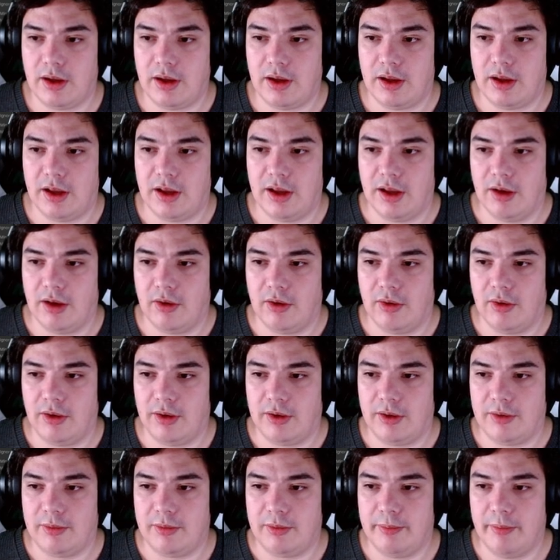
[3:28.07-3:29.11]
and
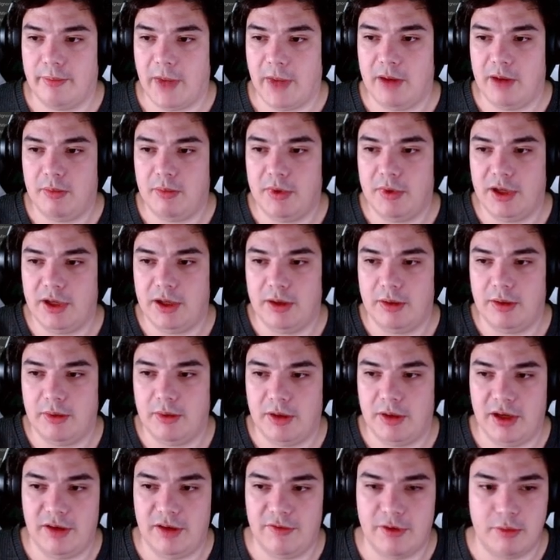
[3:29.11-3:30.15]
maybe
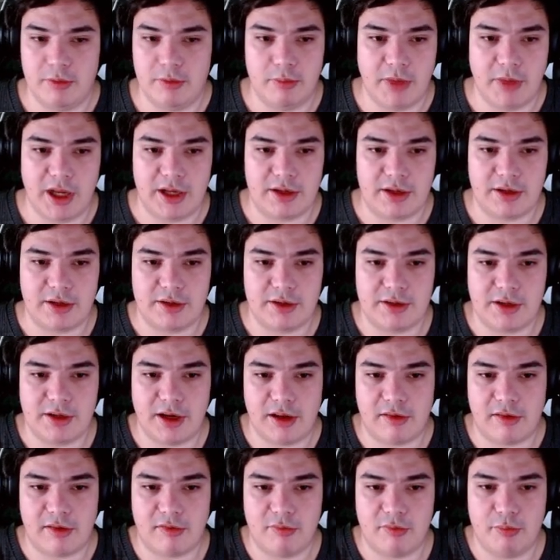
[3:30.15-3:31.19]
even make the
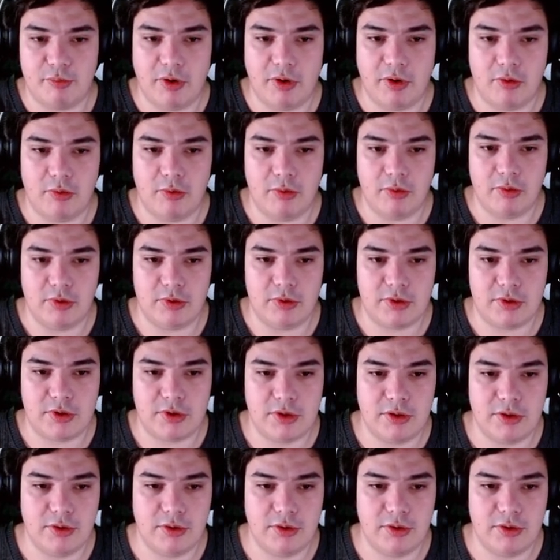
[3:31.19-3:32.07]
text bold,